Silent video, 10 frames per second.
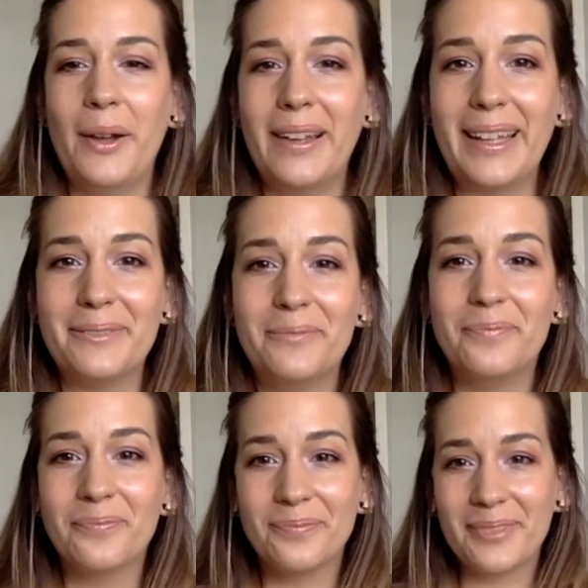Okay,
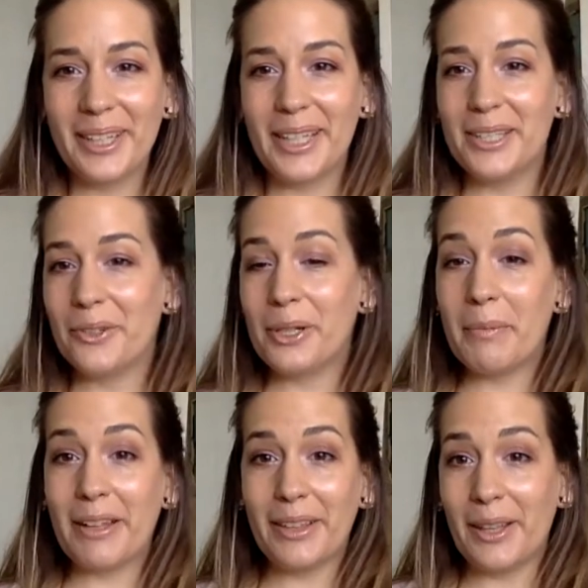let's talk
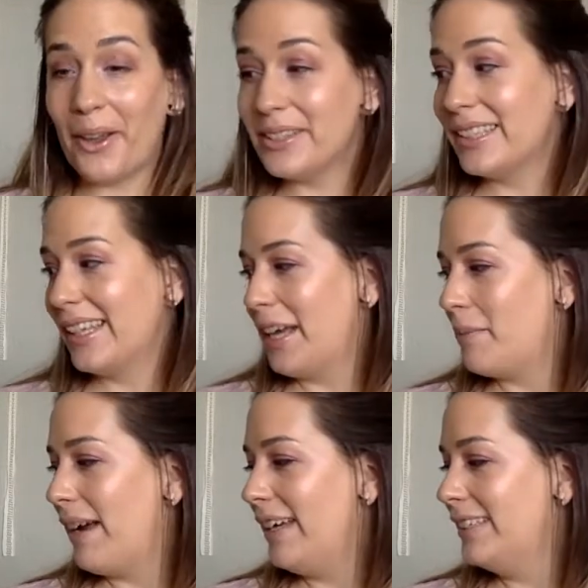about the last thing I
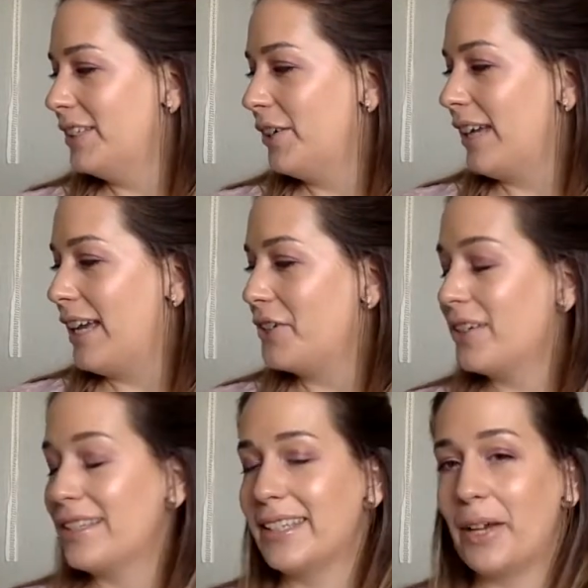made. So as you
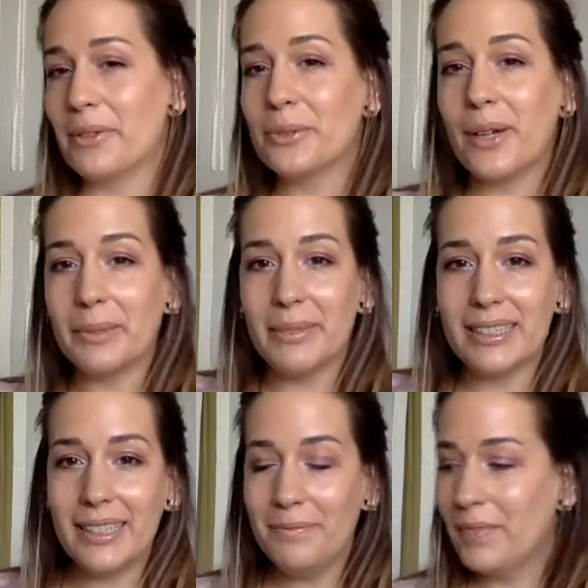can see, I was quite
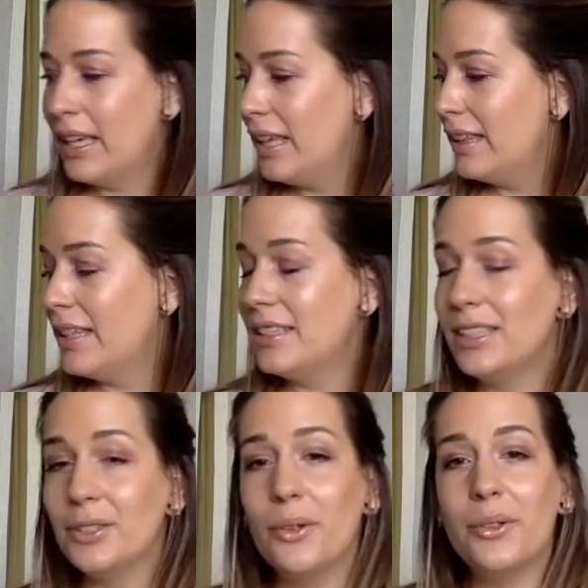busy. This
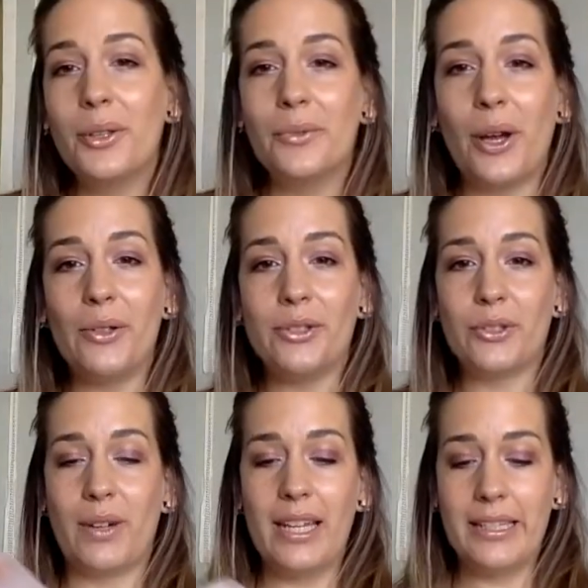is called the Rose
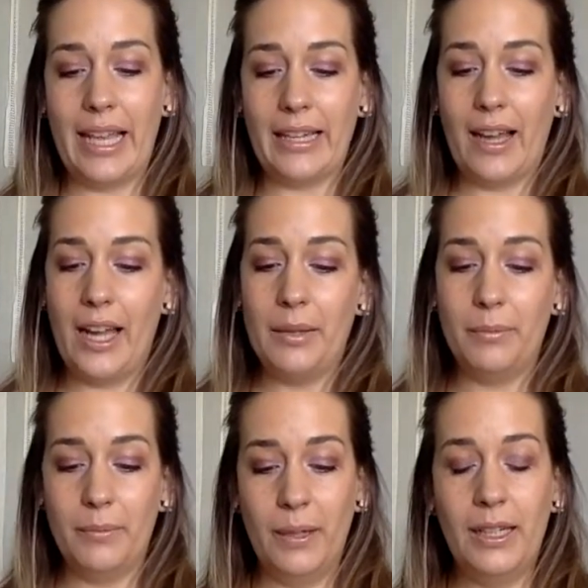Dress, and
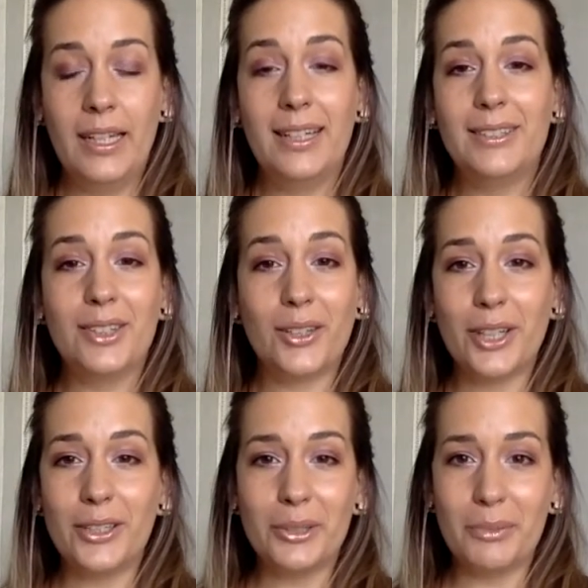I'm not
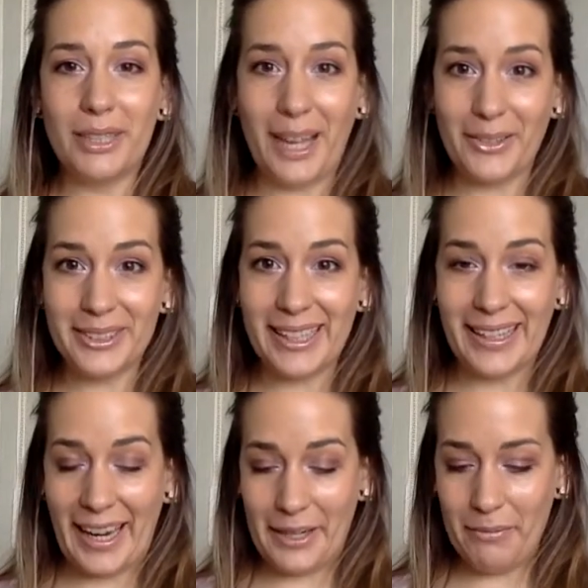going to pronounce the
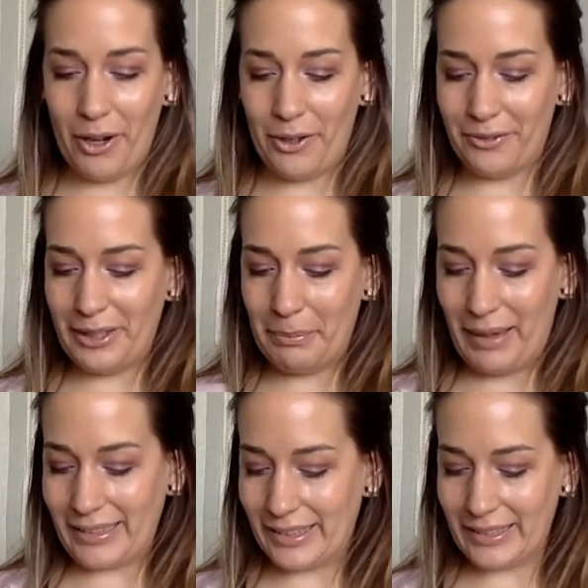name of the
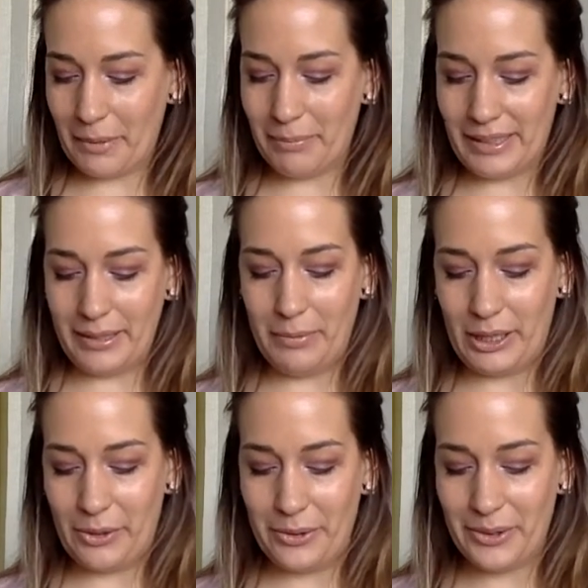pattern company
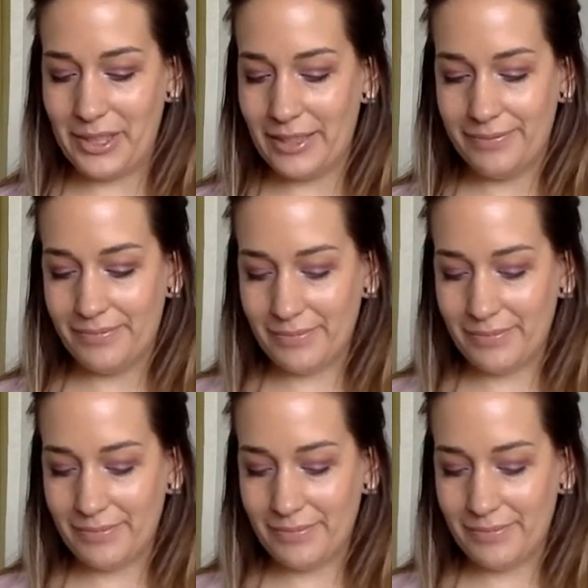because